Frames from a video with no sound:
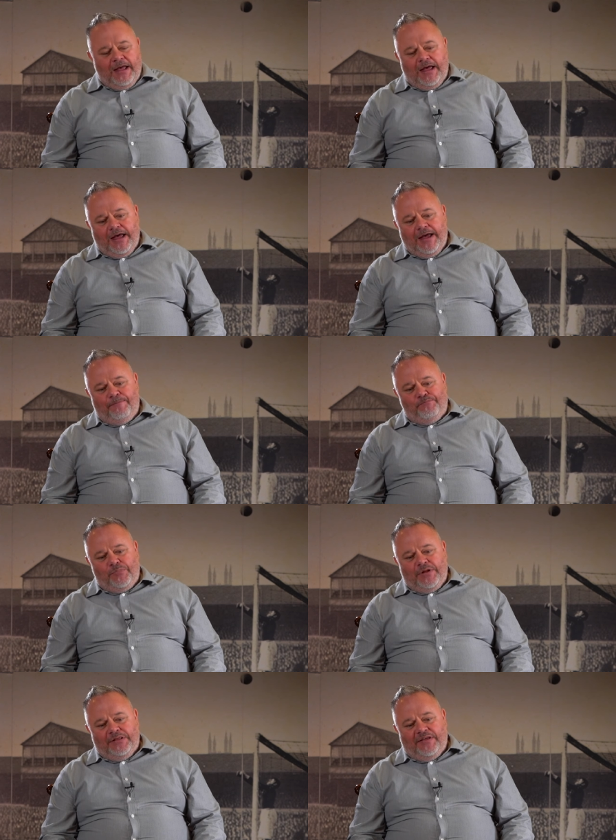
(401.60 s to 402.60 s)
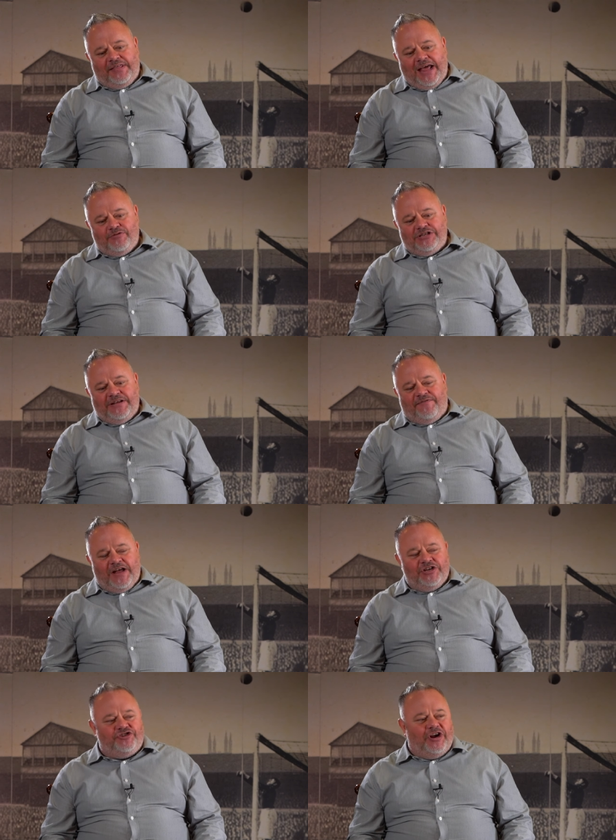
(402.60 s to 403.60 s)
Uh, the thousands of
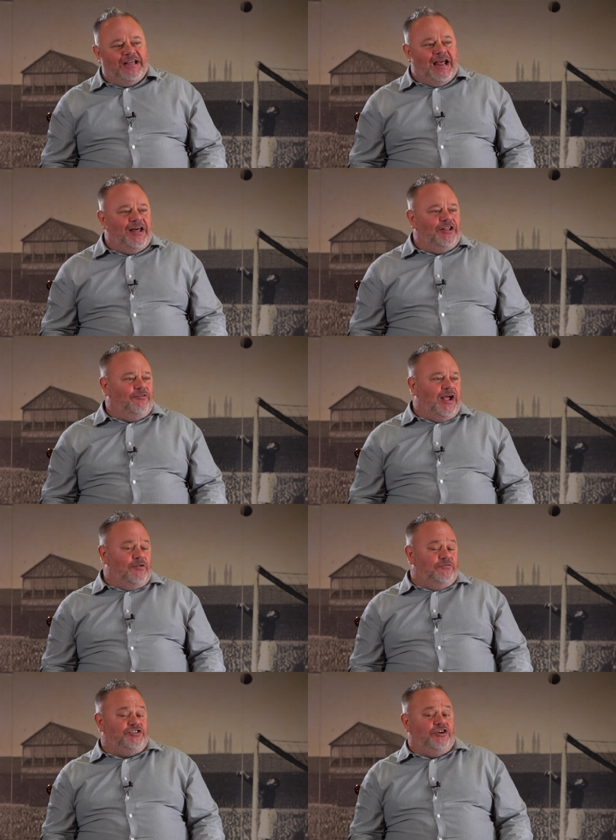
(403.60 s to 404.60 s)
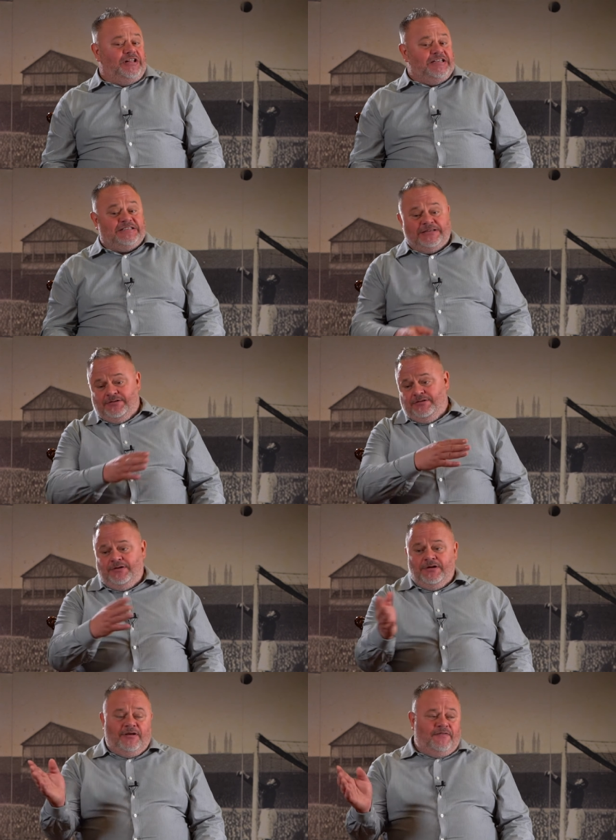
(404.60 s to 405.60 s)
fans trying to get out of the ground saw this
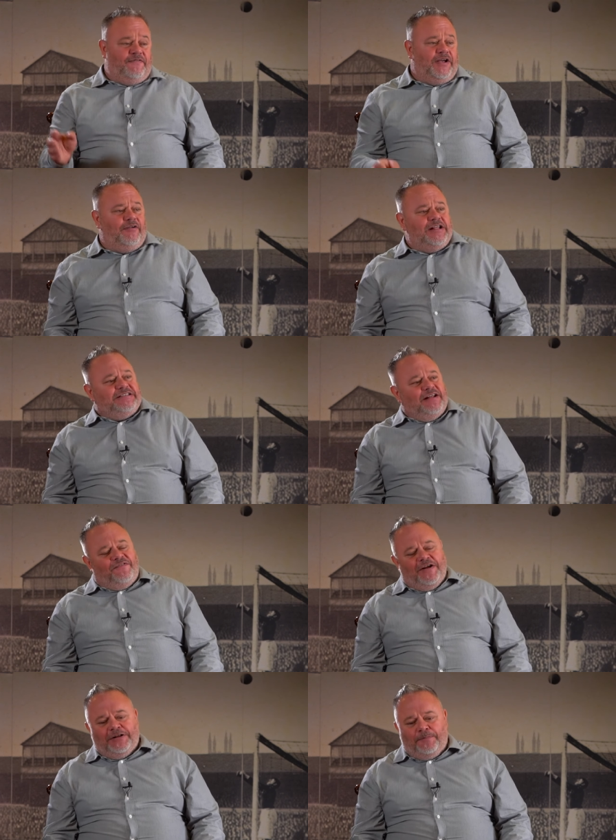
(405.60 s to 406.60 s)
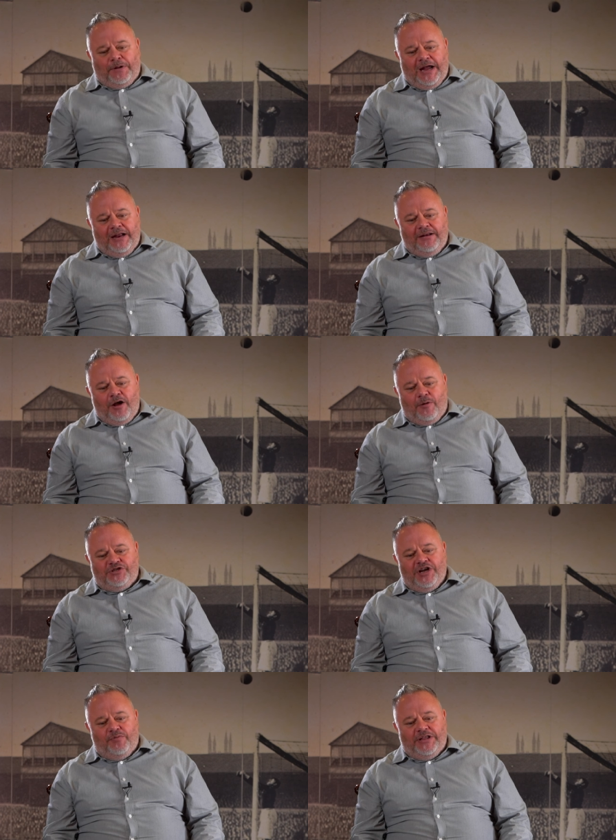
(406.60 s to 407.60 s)
figure enter the field of play and
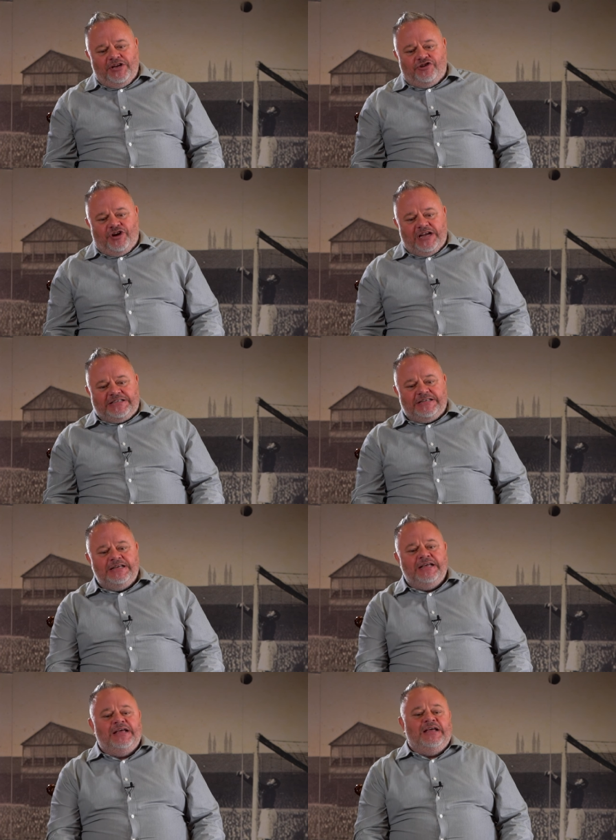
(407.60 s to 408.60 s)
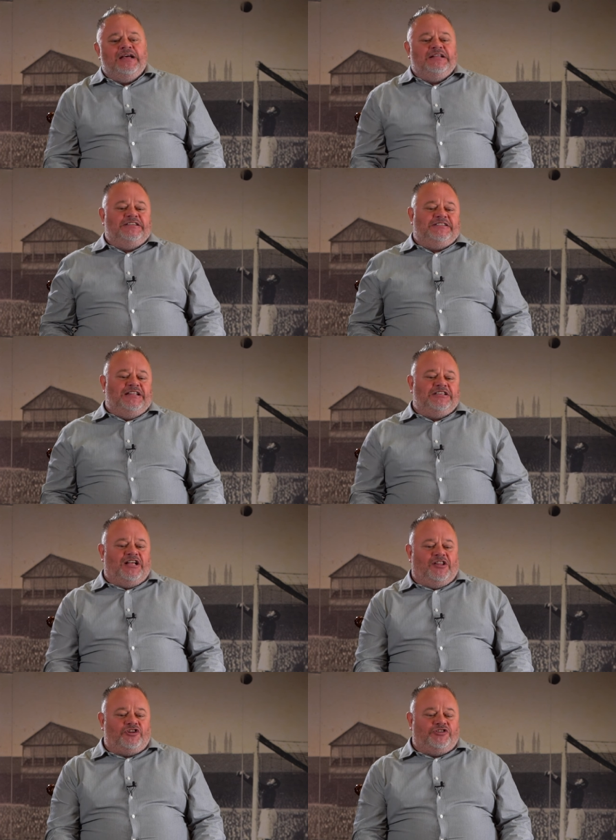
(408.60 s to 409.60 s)
observed with interest to see this
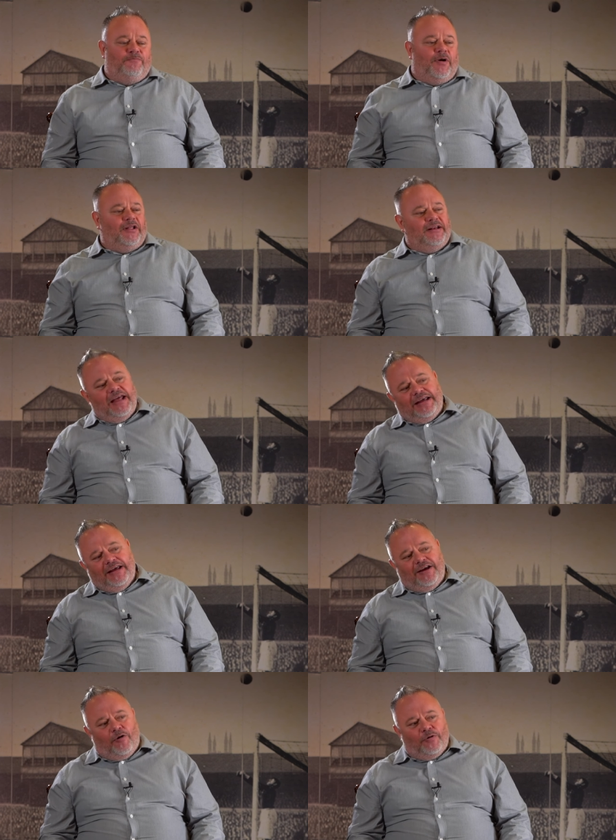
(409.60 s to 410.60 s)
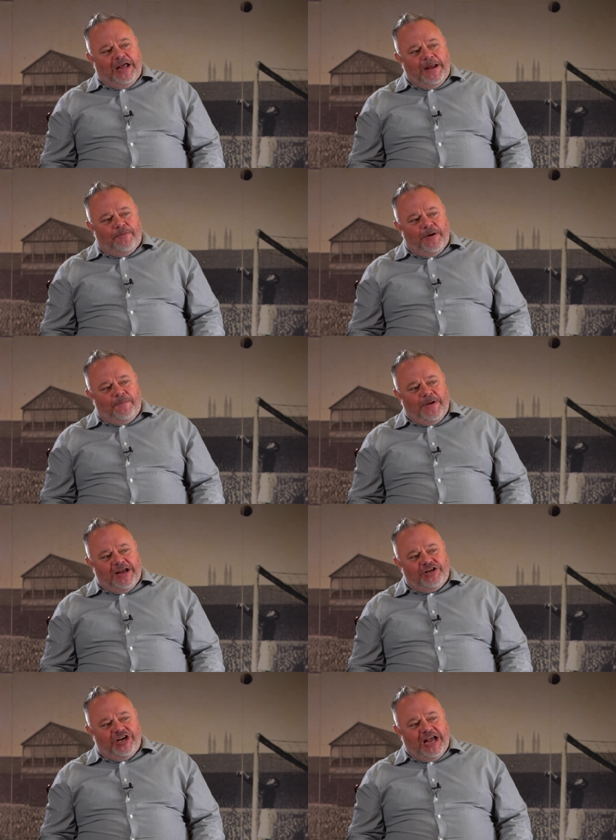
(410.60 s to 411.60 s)
colossal bollock naked goalkeeper
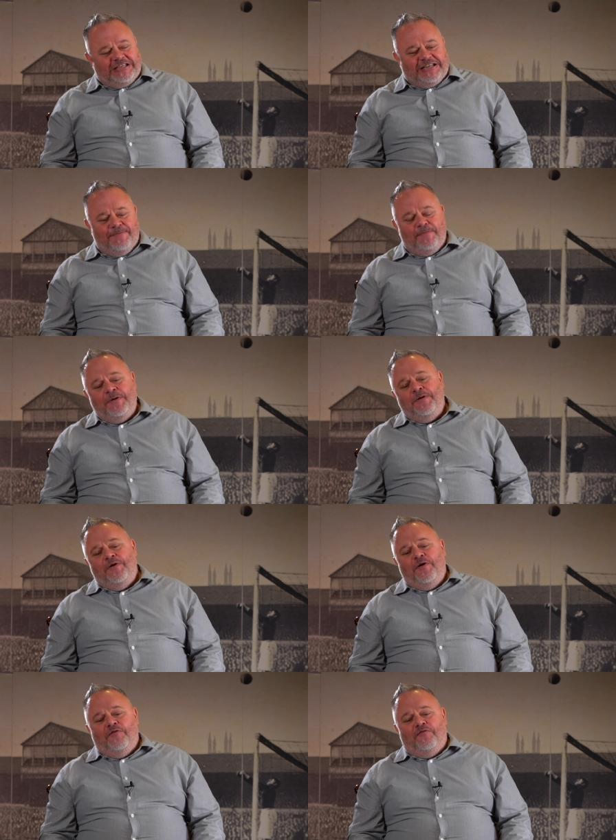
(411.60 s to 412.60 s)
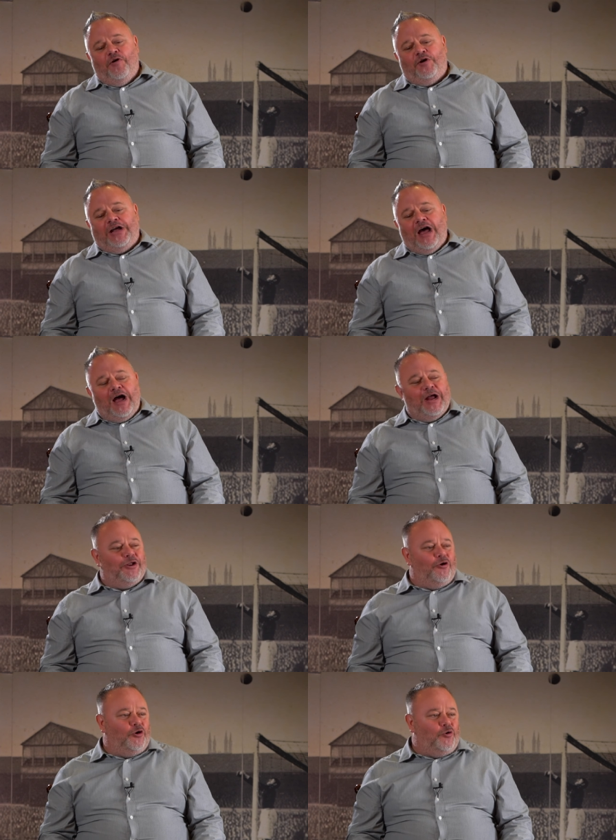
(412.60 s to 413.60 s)
appear chasing him for a
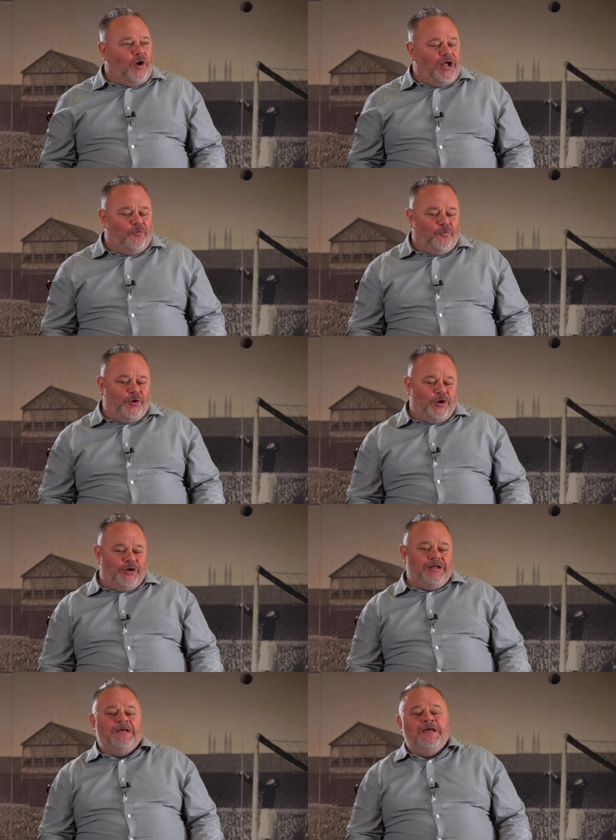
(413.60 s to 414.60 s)
kind or quiet word.